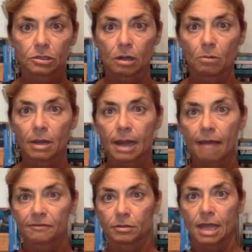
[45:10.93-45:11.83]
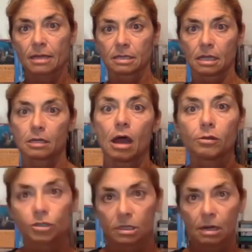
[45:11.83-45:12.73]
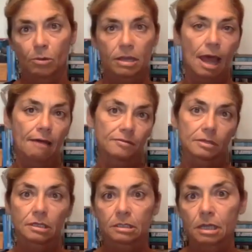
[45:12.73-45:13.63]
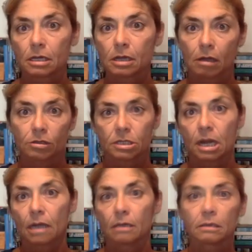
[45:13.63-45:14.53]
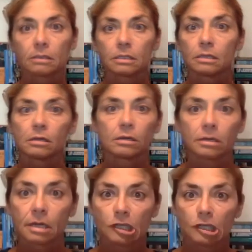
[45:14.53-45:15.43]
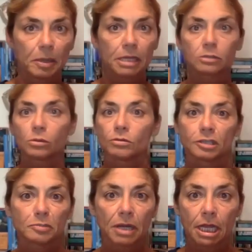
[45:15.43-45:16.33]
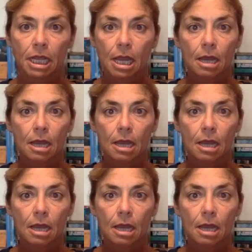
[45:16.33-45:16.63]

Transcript: So I went after that technology, then I went after this technology, and I learned, learn, learn, and I spent all this money.